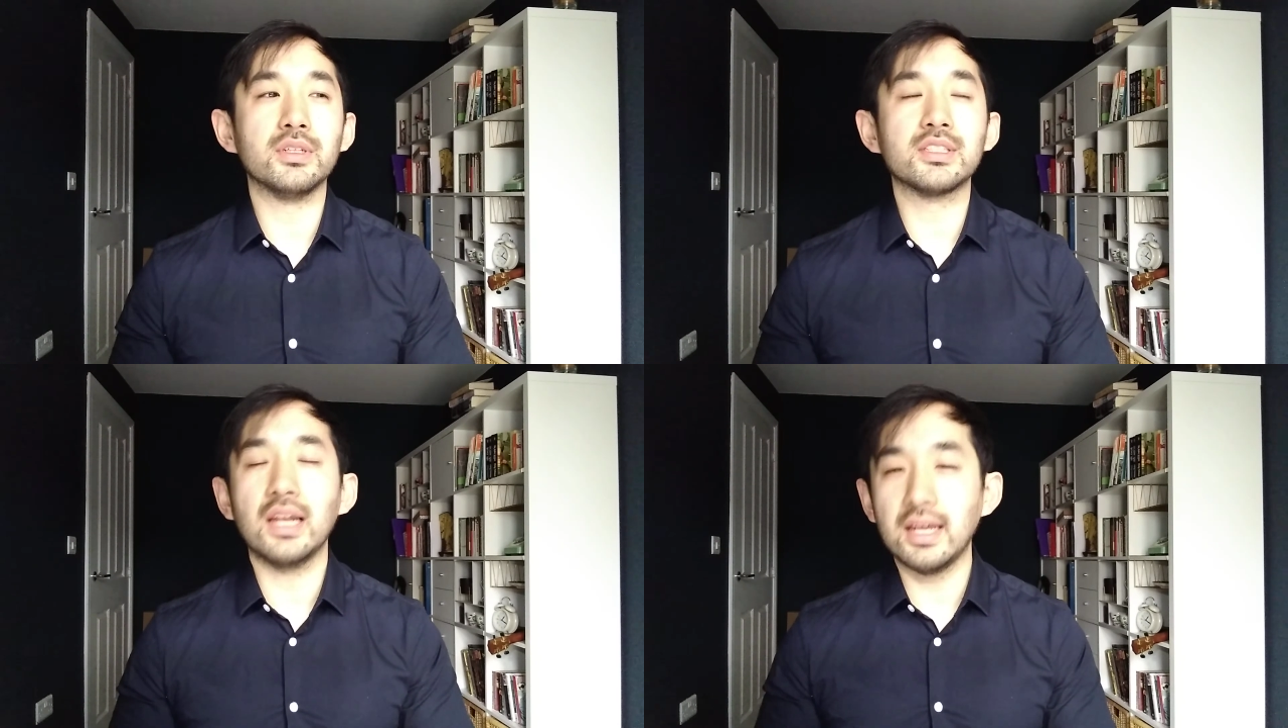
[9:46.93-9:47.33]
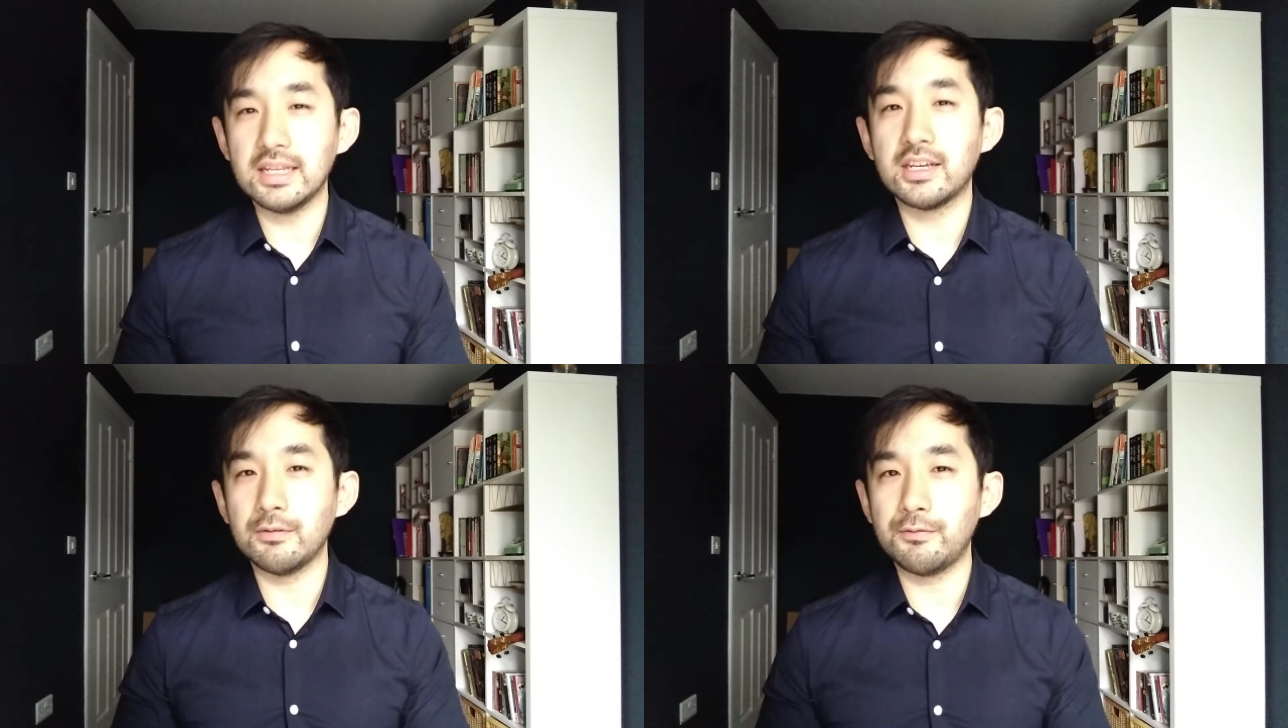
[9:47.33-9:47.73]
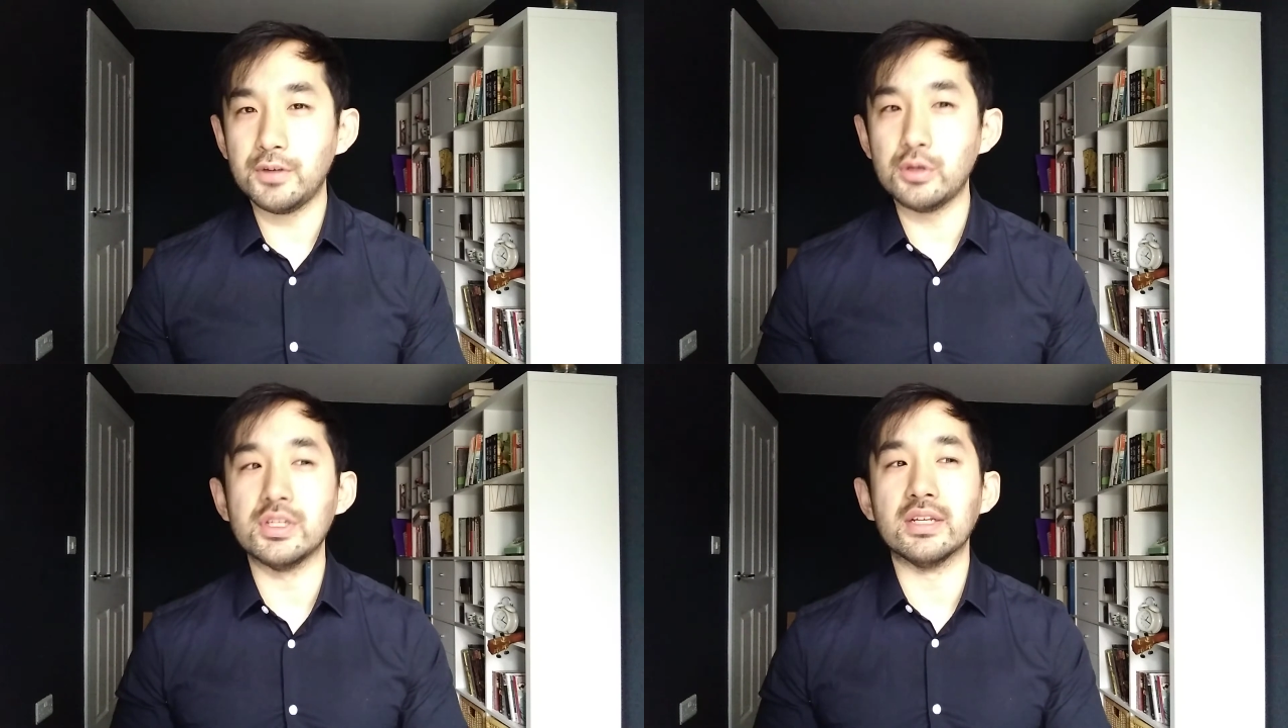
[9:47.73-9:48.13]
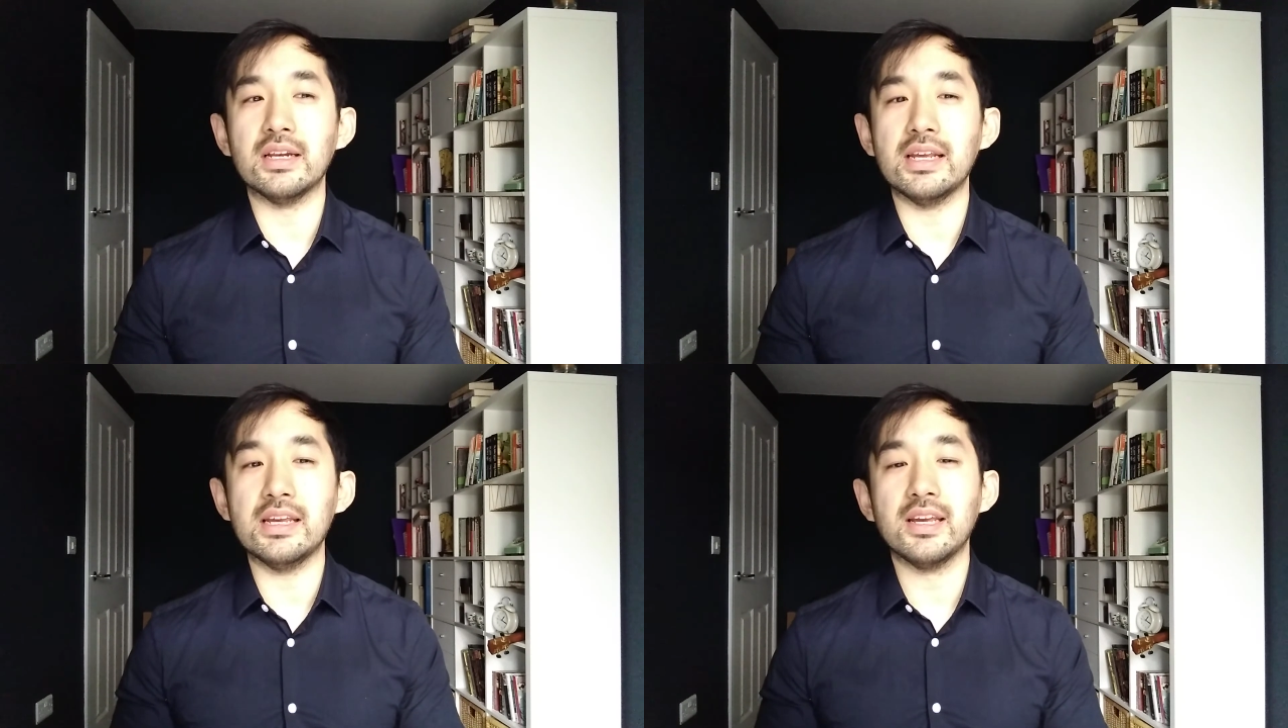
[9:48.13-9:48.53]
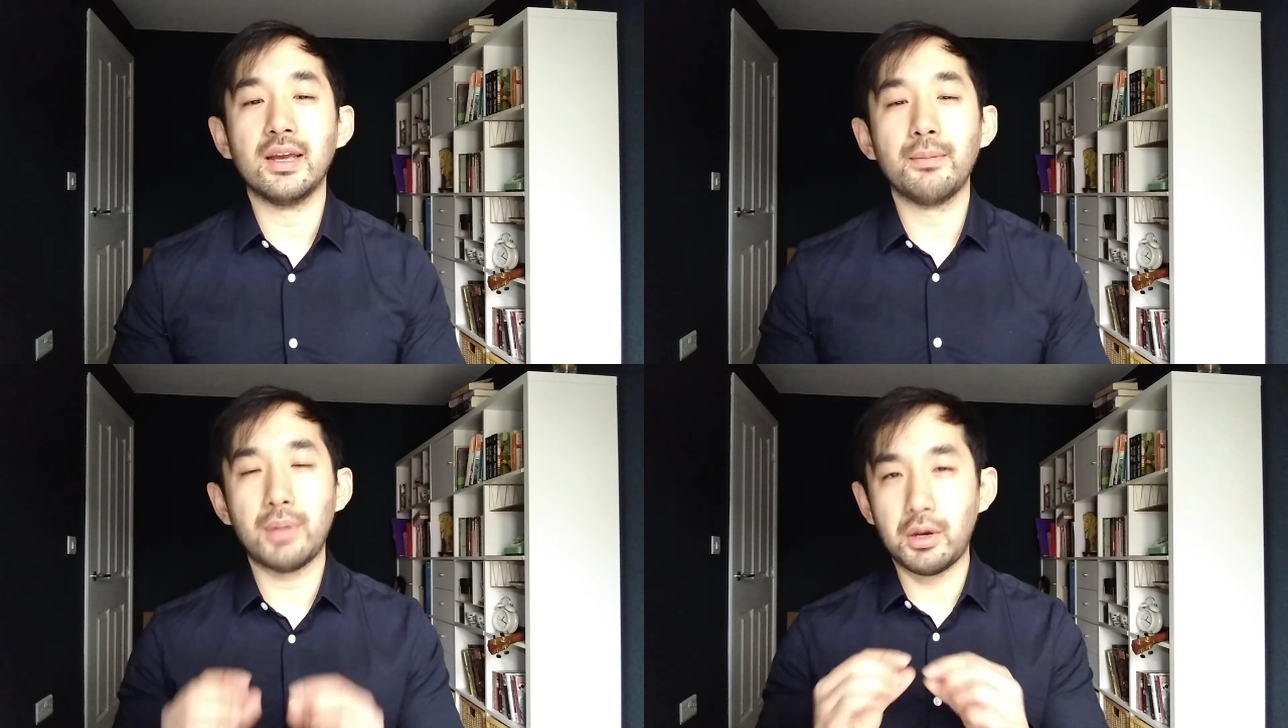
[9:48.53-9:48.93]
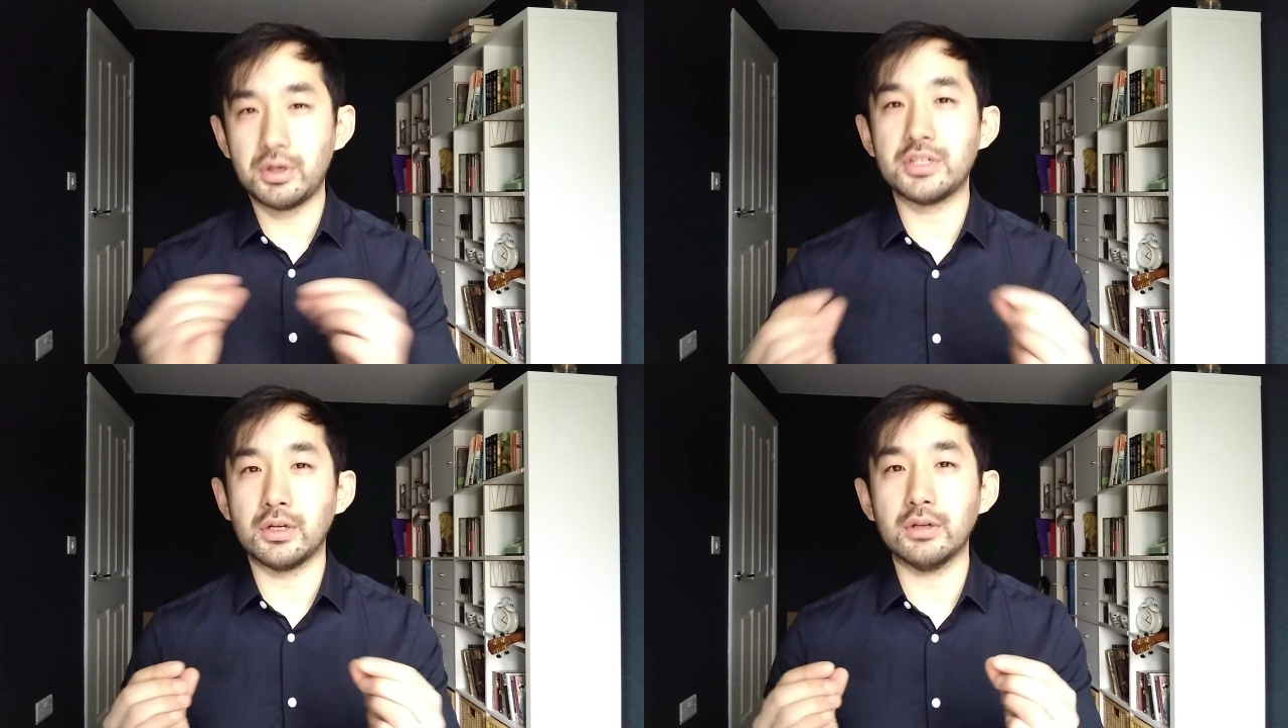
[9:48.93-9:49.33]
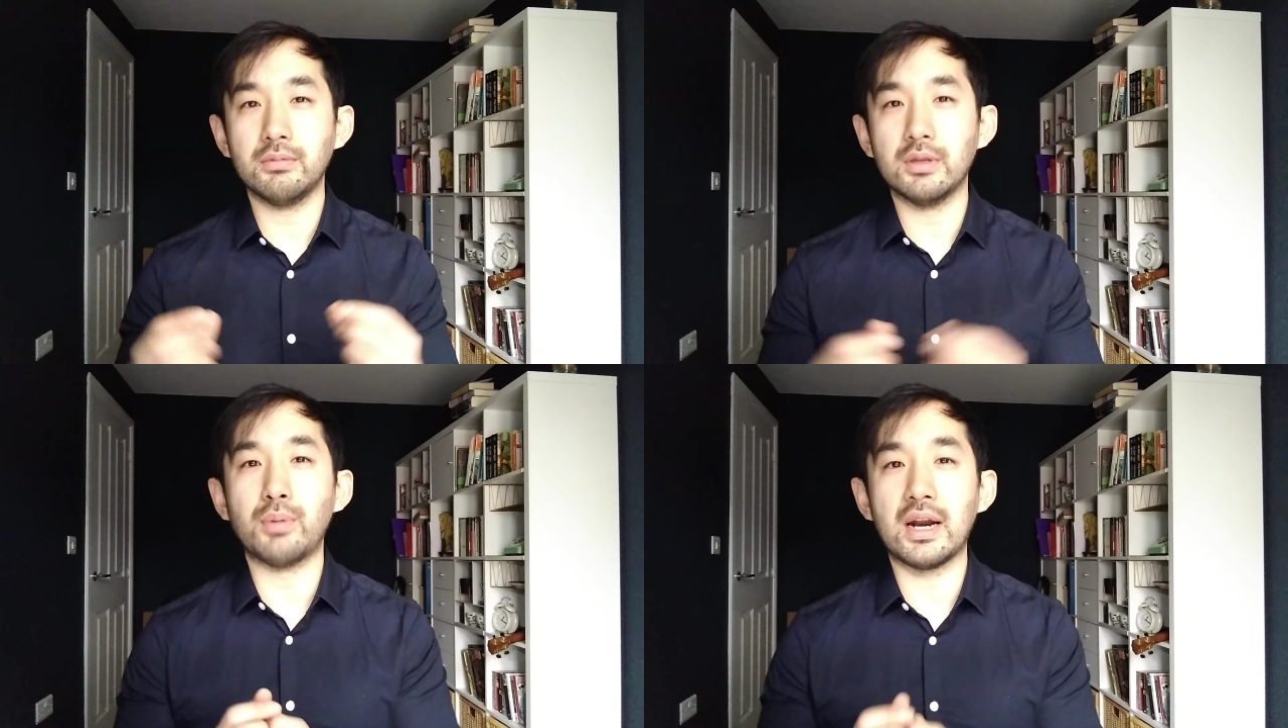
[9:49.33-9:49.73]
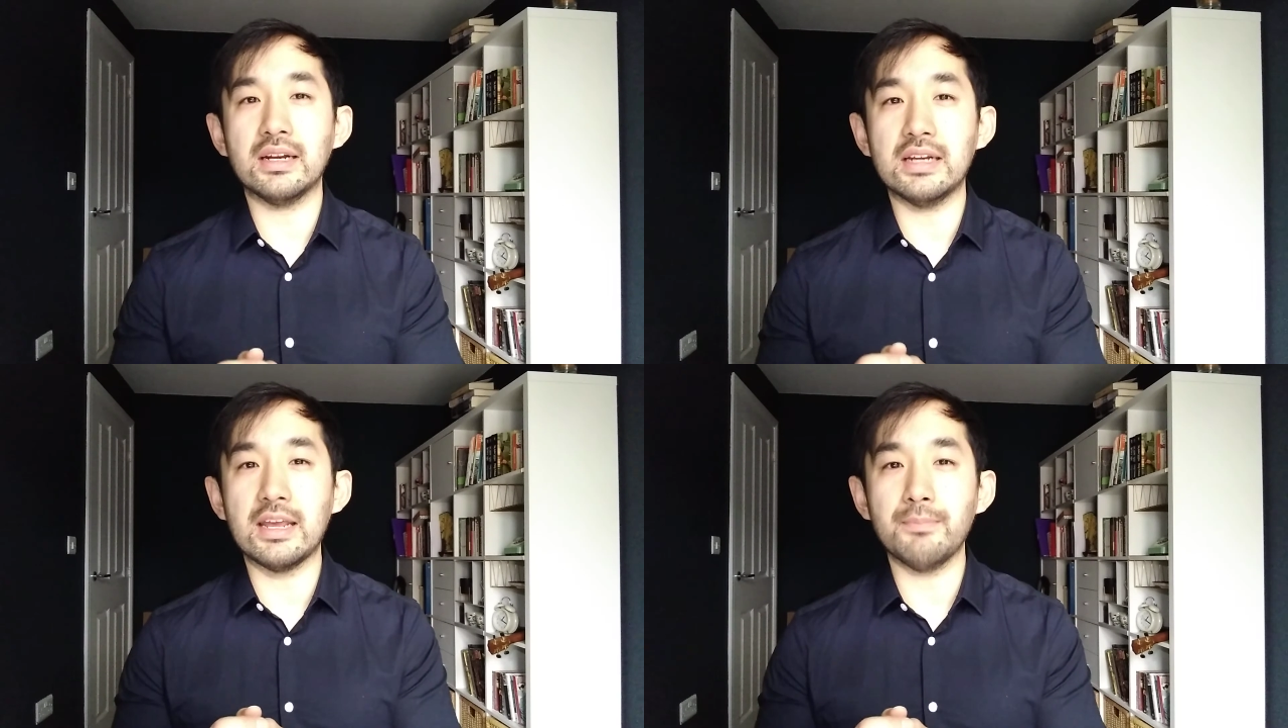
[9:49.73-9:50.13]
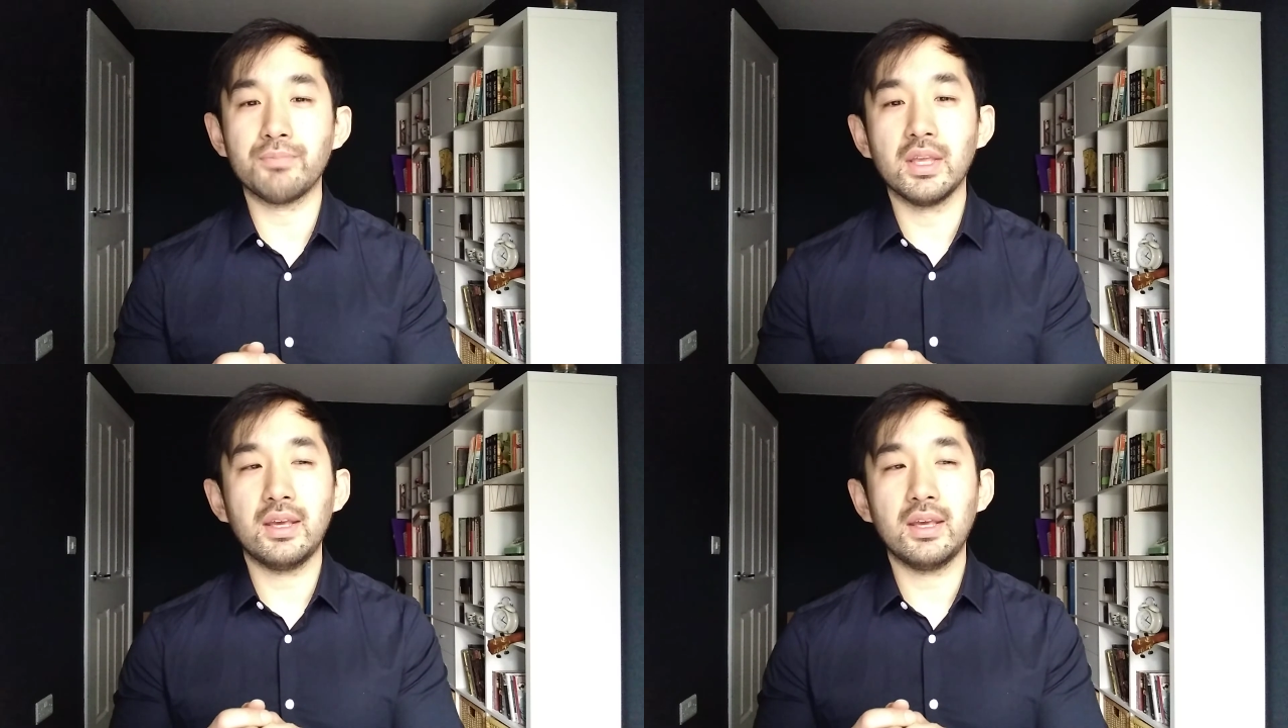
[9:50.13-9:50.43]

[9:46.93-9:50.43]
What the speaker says: Slightly confusingly, Piriton, the brand name,